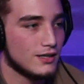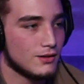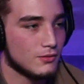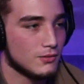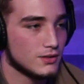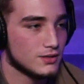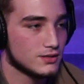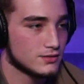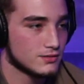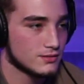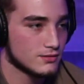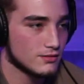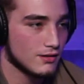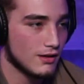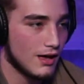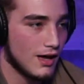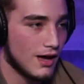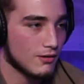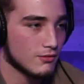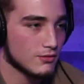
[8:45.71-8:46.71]
it was
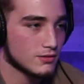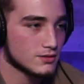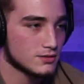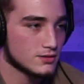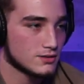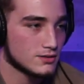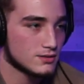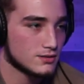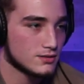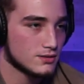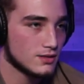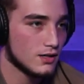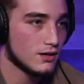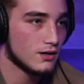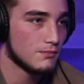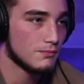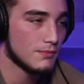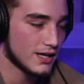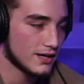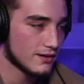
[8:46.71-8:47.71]
I was
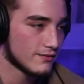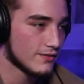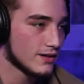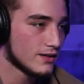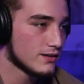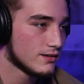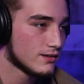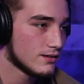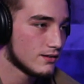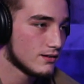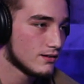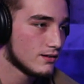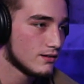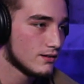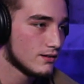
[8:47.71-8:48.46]
the main event.